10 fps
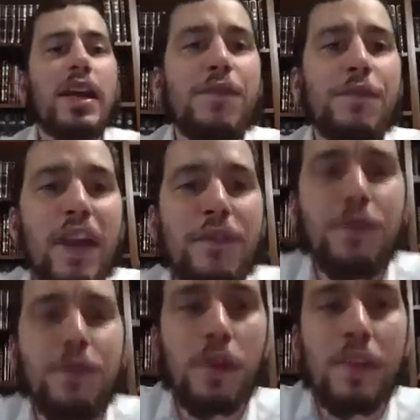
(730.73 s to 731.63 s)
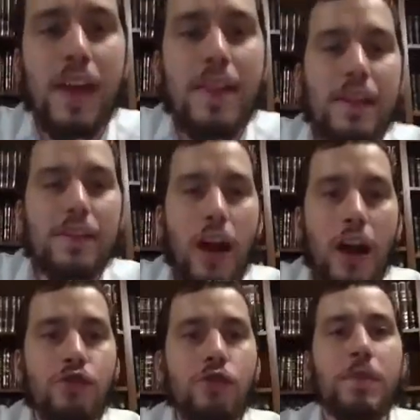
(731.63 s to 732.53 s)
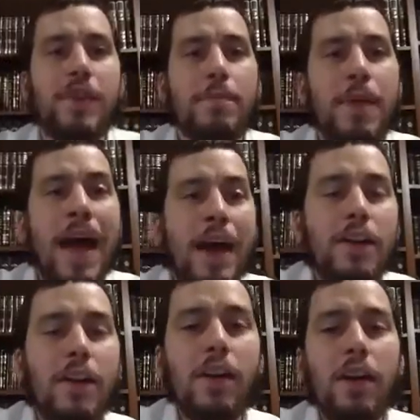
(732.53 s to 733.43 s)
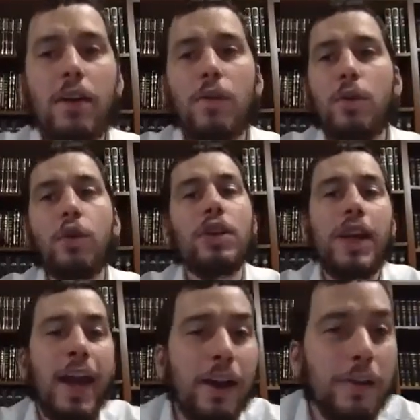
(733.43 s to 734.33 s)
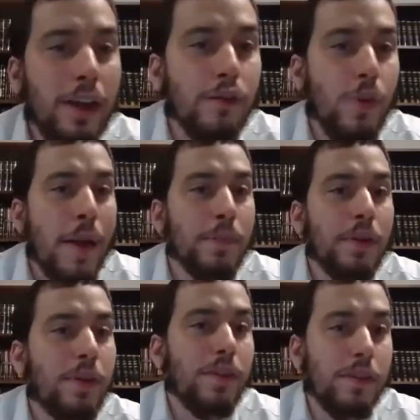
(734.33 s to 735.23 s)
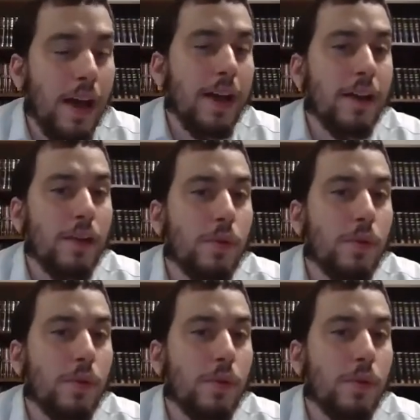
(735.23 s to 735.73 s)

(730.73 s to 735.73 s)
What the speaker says: if we would say that it's 100% bad, we wouldn't care that it's rampant in society.